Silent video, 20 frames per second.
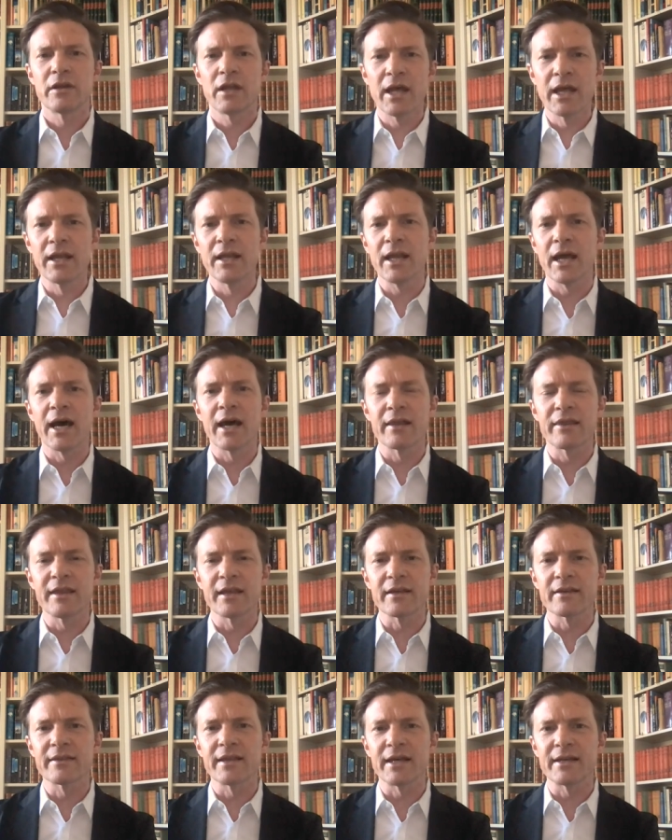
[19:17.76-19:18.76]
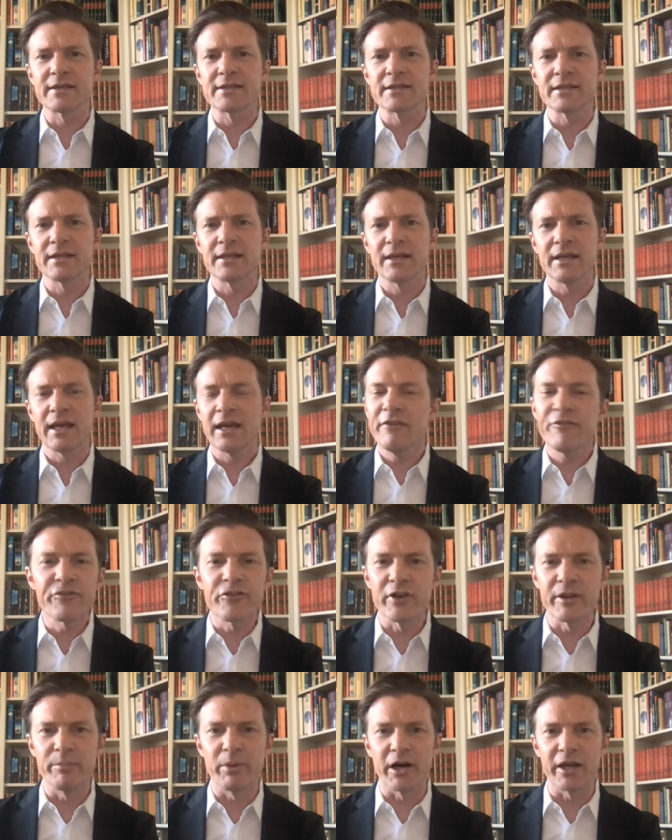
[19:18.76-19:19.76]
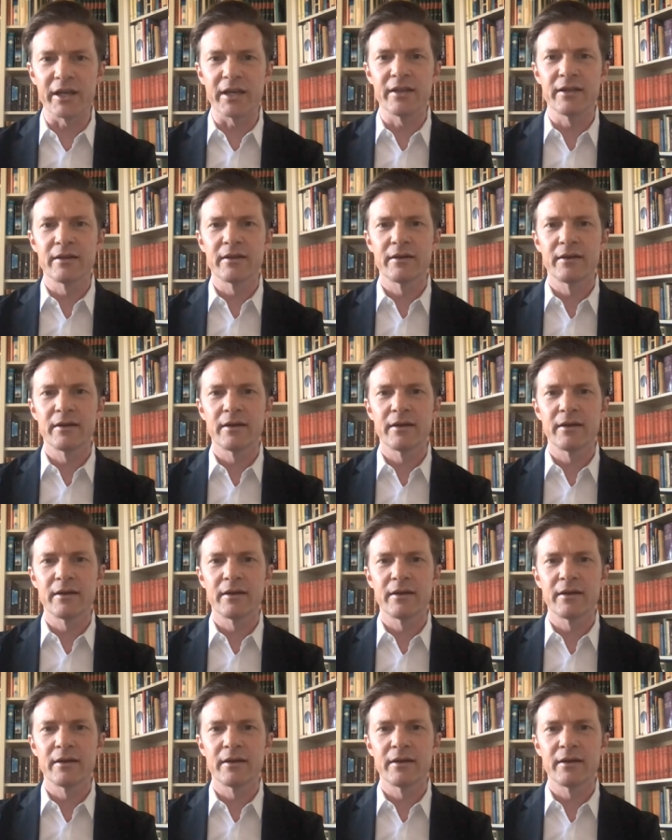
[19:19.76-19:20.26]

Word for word: And I think that everybody,